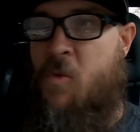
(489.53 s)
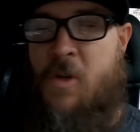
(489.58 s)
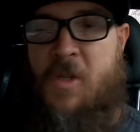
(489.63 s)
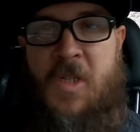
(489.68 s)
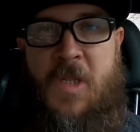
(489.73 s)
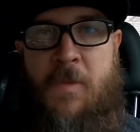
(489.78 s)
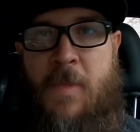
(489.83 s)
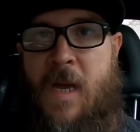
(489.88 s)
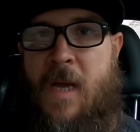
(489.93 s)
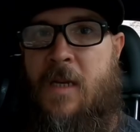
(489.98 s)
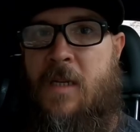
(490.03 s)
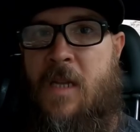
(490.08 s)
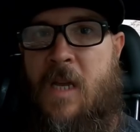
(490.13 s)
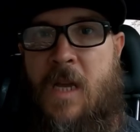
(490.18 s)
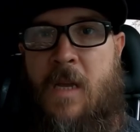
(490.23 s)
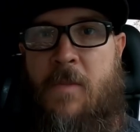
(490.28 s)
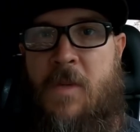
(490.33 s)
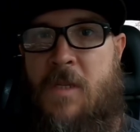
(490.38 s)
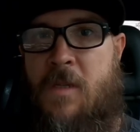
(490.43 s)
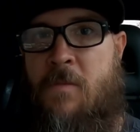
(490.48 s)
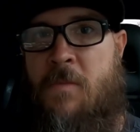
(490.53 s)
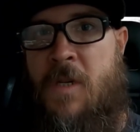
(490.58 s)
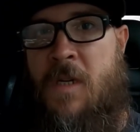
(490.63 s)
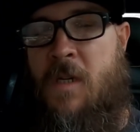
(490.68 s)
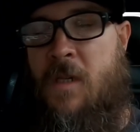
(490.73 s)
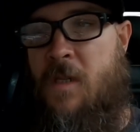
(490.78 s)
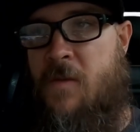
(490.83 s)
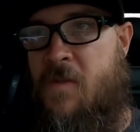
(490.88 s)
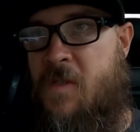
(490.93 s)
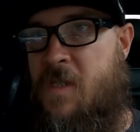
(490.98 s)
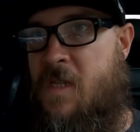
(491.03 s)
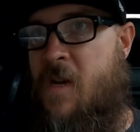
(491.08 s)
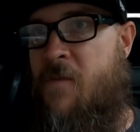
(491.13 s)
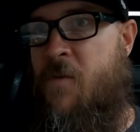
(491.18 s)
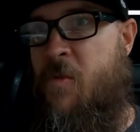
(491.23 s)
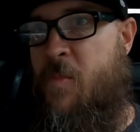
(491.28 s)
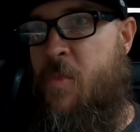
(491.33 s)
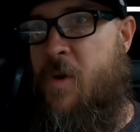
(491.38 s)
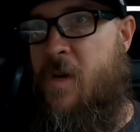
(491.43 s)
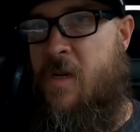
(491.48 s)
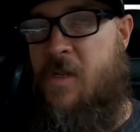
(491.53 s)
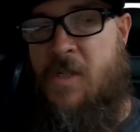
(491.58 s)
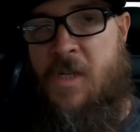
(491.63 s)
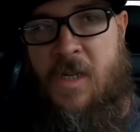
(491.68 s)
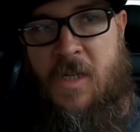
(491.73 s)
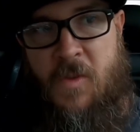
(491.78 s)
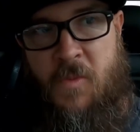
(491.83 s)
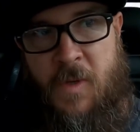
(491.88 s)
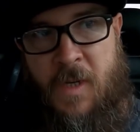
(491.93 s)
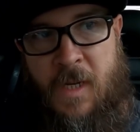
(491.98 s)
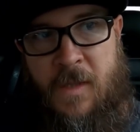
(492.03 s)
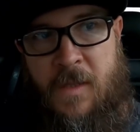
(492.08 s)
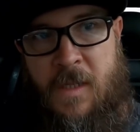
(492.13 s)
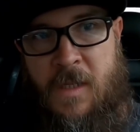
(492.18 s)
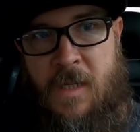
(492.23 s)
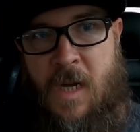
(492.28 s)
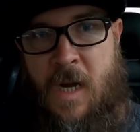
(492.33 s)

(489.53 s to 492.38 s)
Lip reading: and we're smack dab in the middle of several projects. We got the